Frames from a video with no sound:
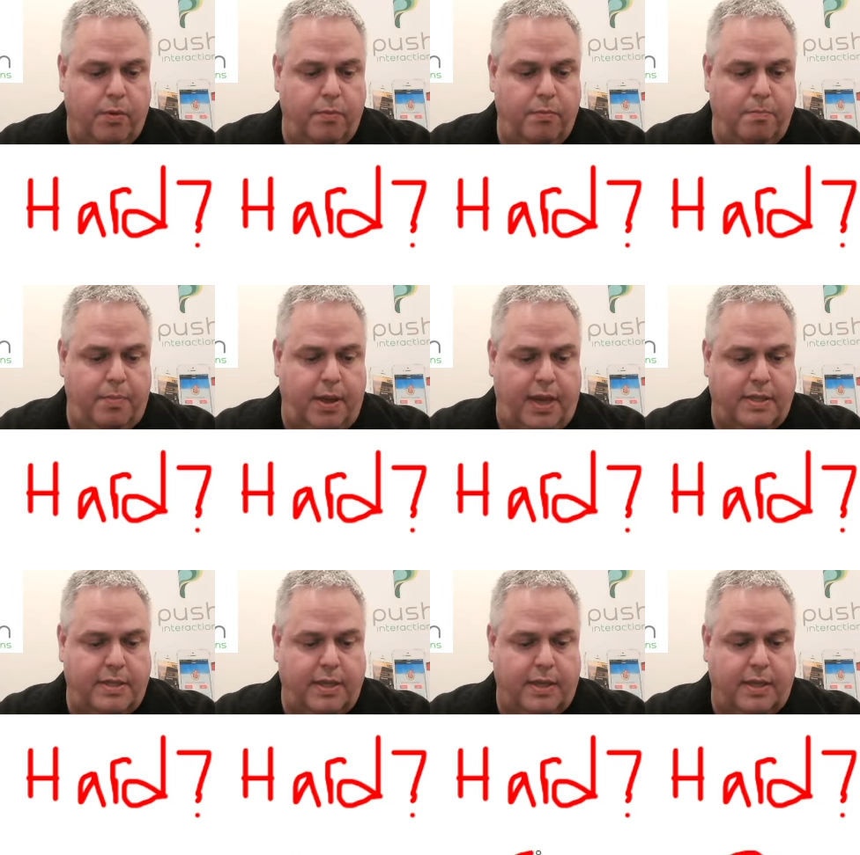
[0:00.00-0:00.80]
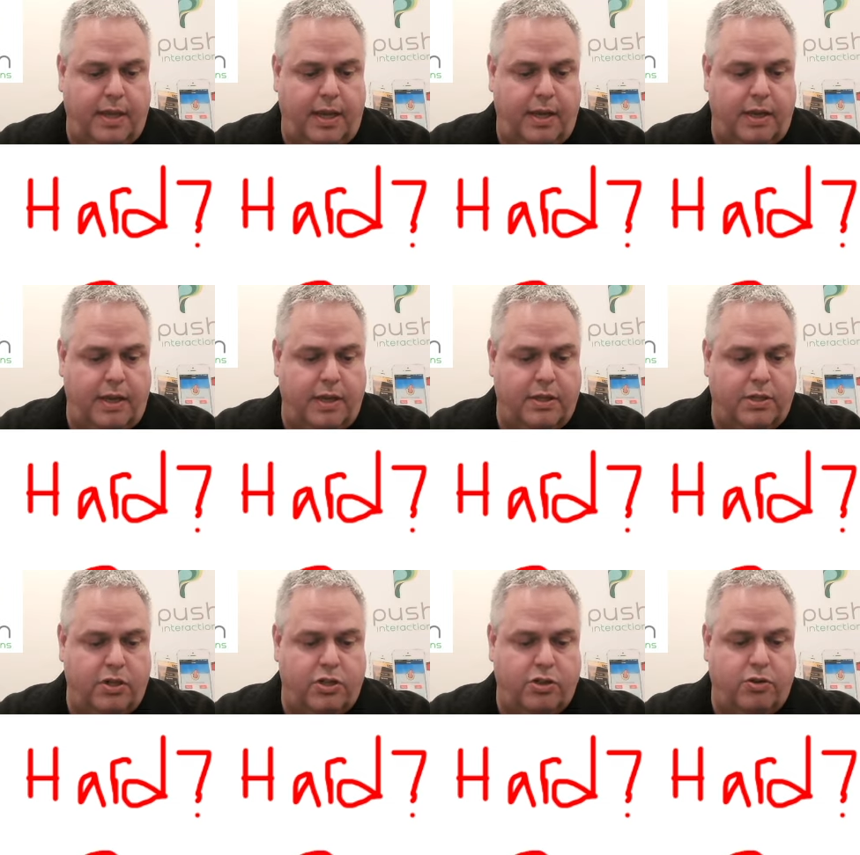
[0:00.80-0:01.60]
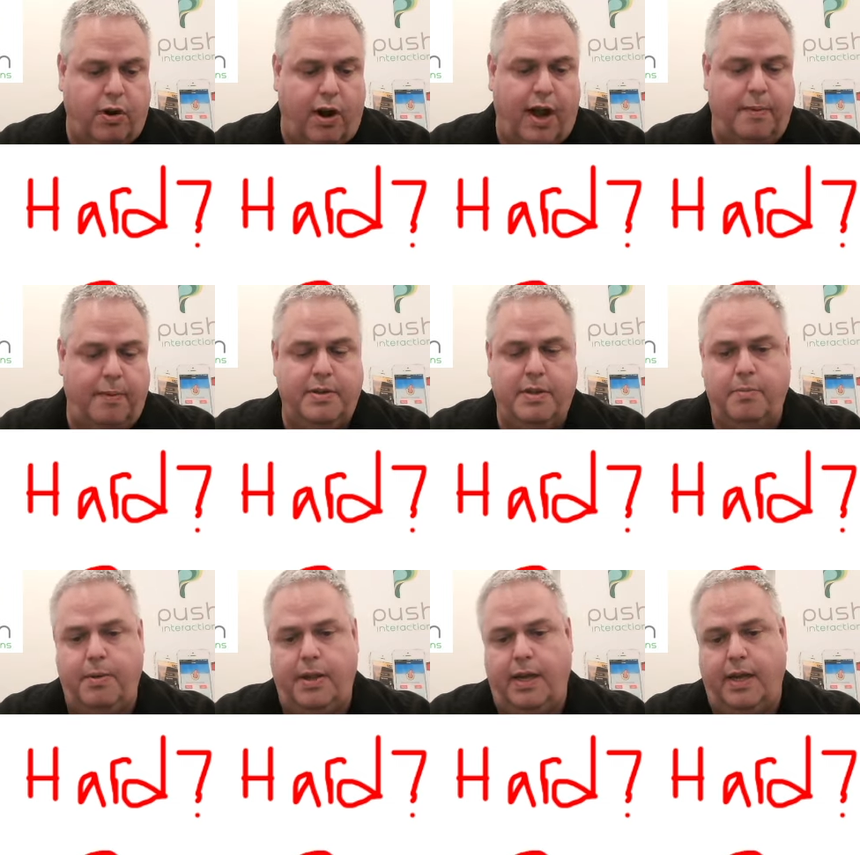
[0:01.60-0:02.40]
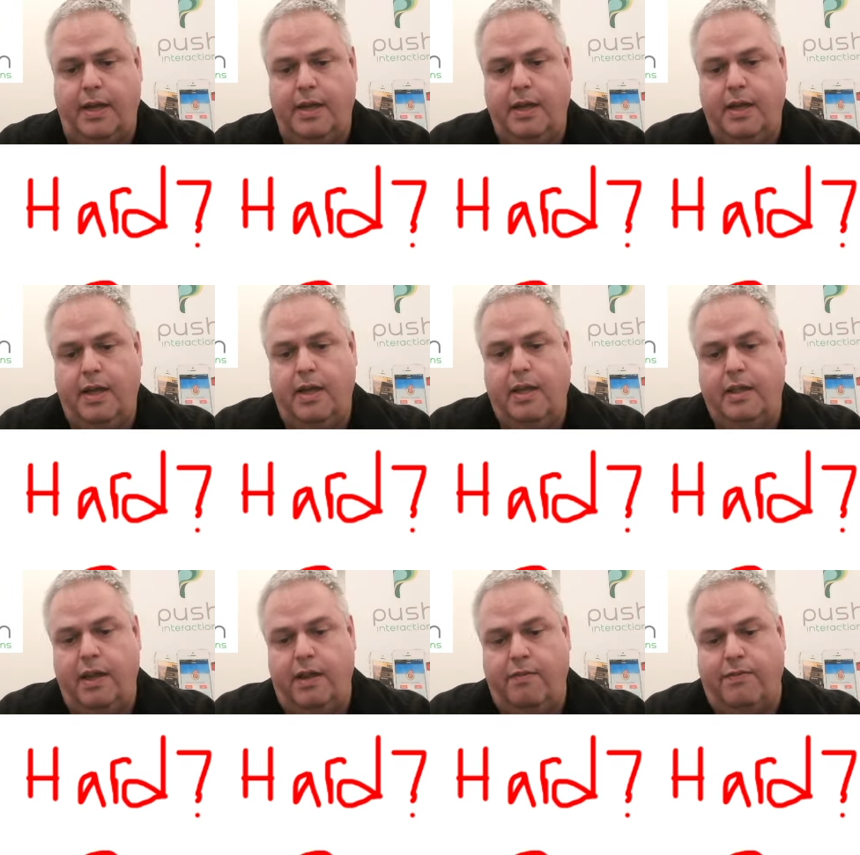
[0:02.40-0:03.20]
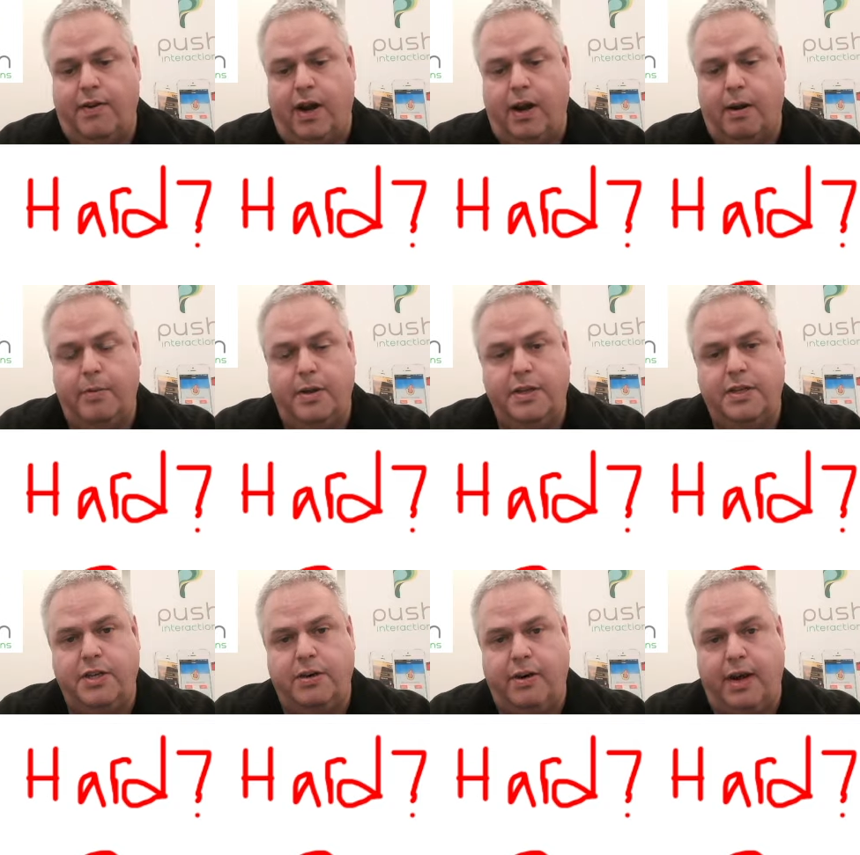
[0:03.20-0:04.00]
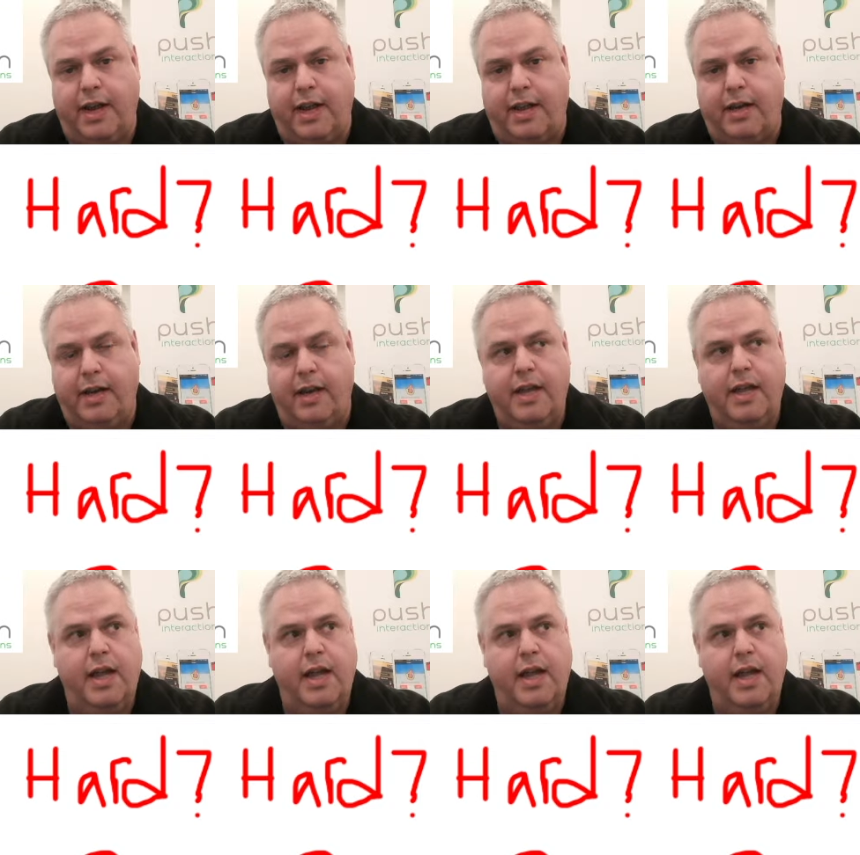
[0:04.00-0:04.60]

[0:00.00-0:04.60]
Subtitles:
basically describe to me the environment you're in,